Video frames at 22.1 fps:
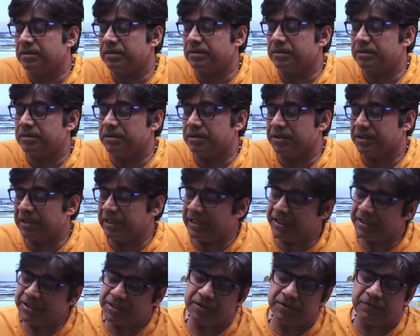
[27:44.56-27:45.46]

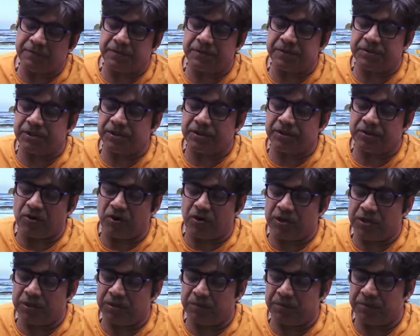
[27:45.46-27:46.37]
related with the
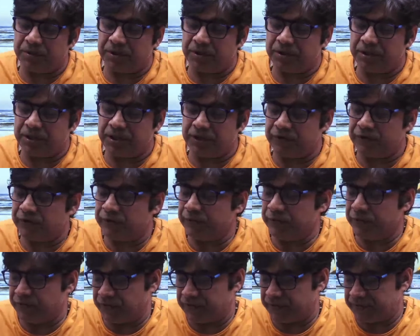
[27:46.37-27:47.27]
contemporary
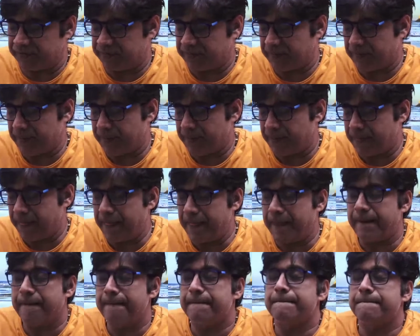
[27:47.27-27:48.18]
issues,
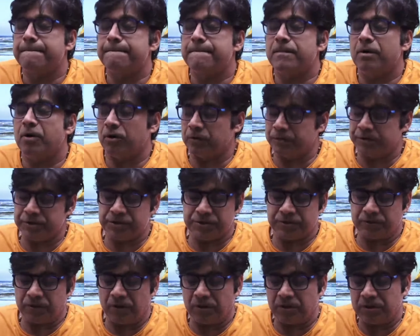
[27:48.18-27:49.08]
or which
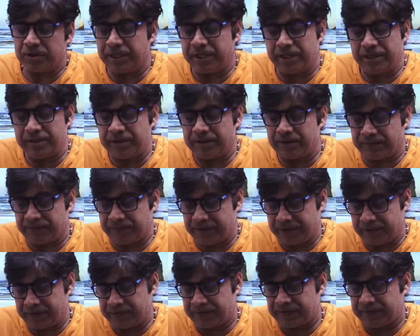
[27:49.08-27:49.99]
you call current
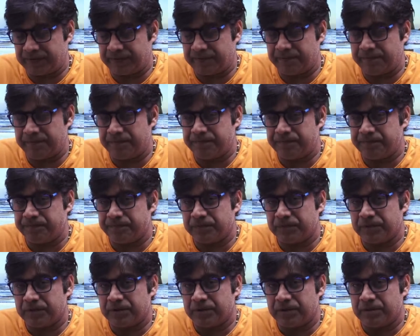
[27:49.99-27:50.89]
affairs.
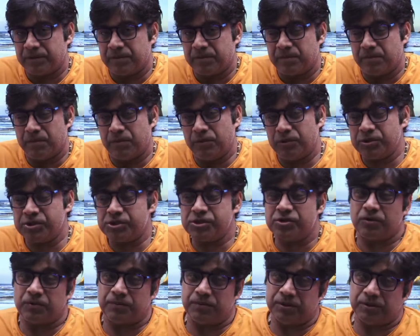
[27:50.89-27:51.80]

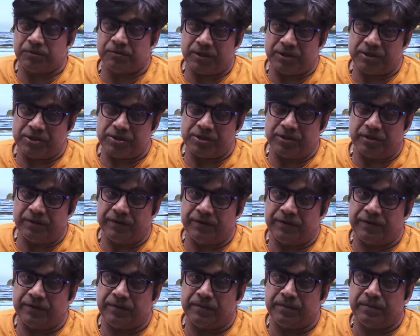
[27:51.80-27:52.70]
Most of the
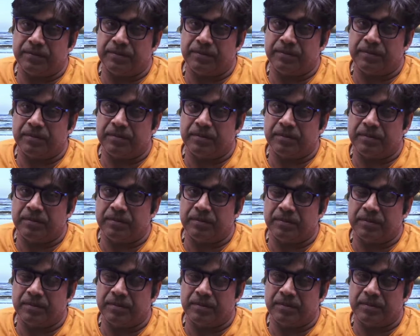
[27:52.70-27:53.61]
questions
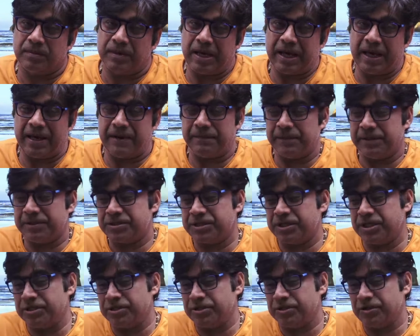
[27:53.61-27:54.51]
have a
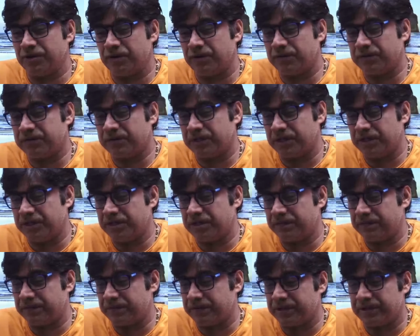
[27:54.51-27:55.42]
tinge of current
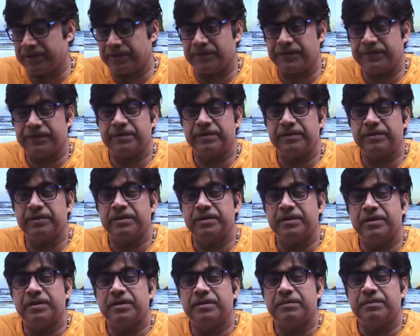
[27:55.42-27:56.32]
affairs,
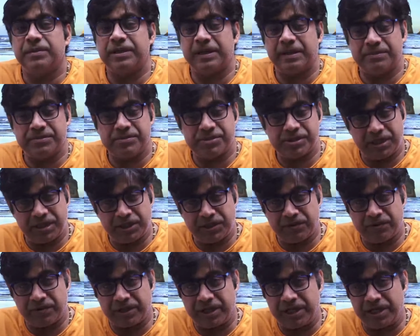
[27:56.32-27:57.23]
but I am telling
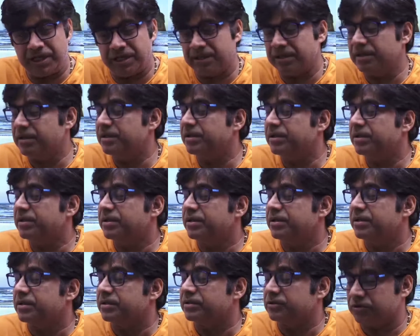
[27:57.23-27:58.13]
you again,
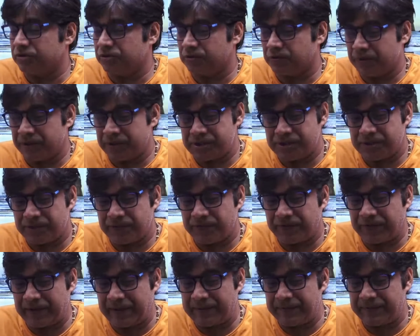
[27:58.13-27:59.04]
those
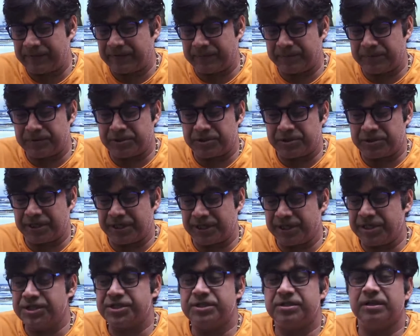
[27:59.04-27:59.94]
questions have some
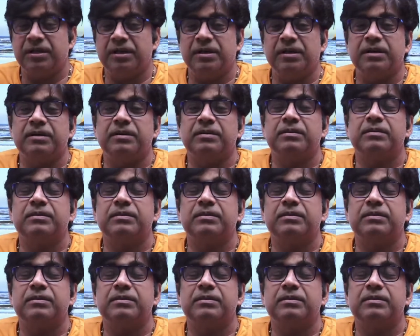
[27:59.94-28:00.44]
traditional